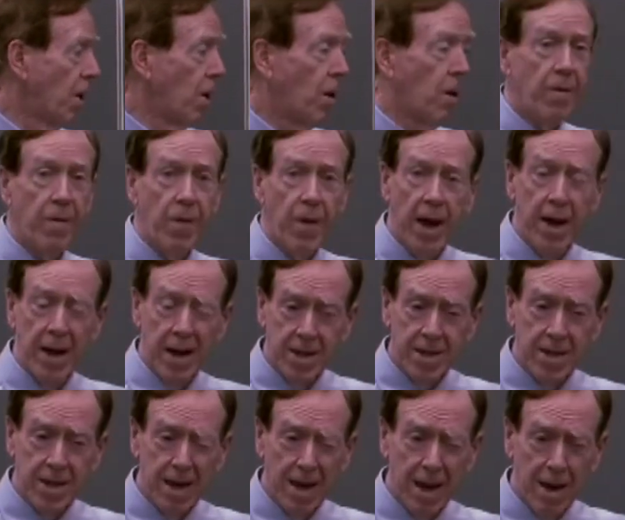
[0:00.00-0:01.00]
know if that
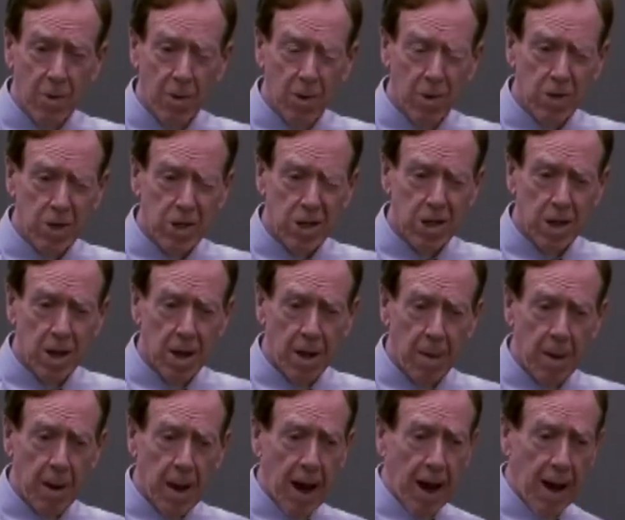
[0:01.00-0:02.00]
has any roots.
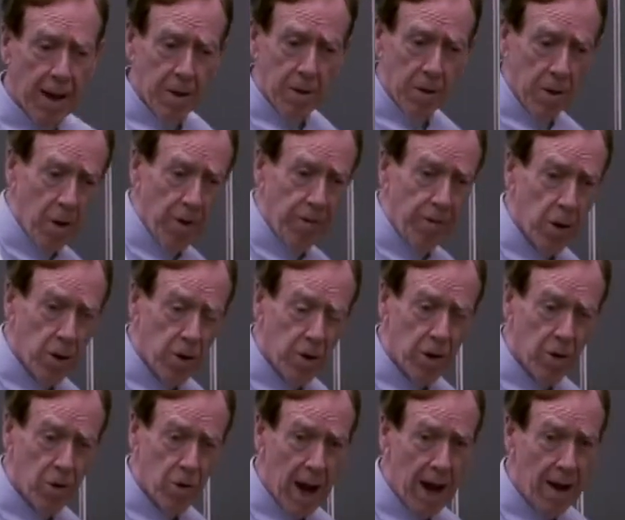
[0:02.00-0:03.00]
I don't know if you
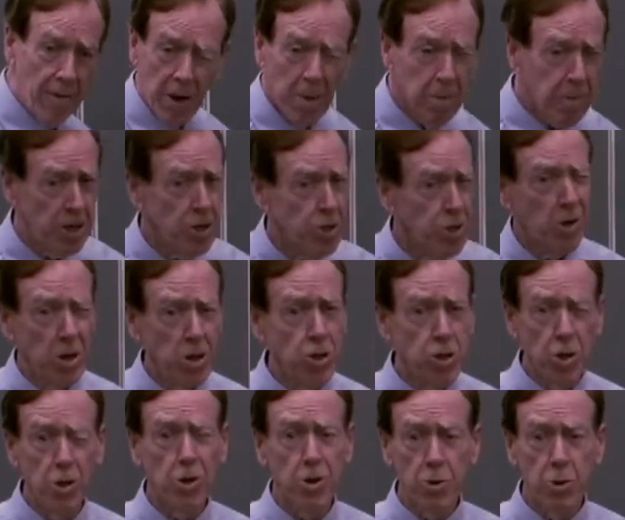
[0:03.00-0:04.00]
could graph it, but you could
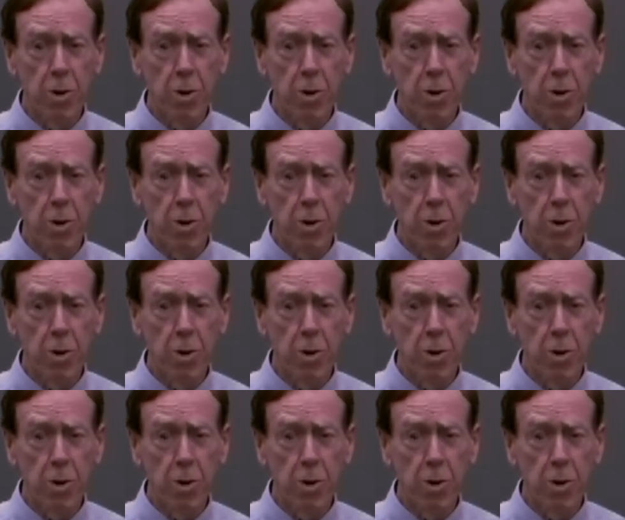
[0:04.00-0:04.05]
sure